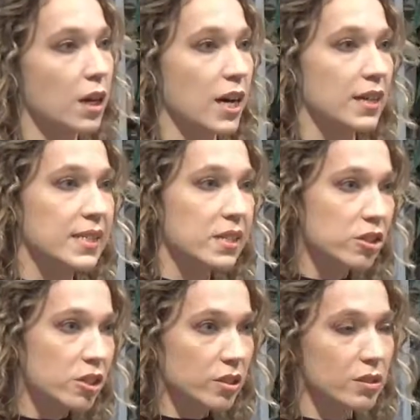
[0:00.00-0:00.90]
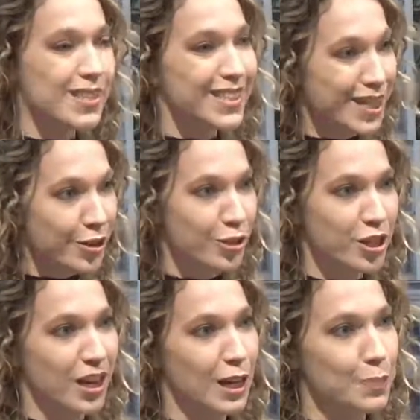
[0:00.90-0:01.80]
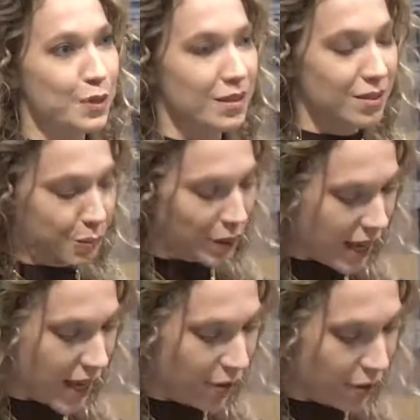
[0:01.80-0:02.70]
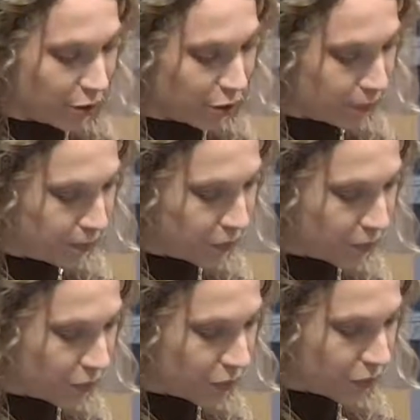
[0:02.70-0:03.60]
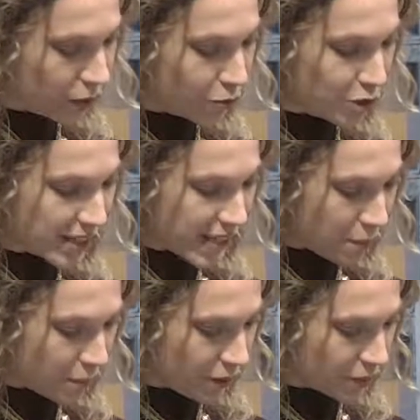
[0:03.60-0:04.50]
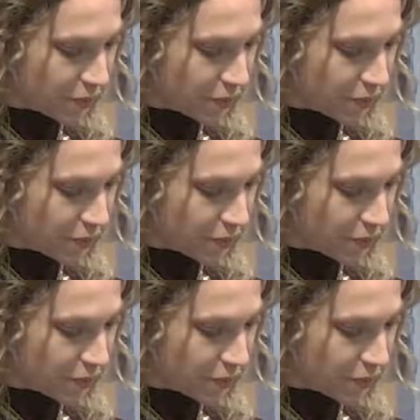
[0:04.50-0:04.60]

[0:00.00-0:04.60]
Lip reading: a certain stereotyped behavior? For example,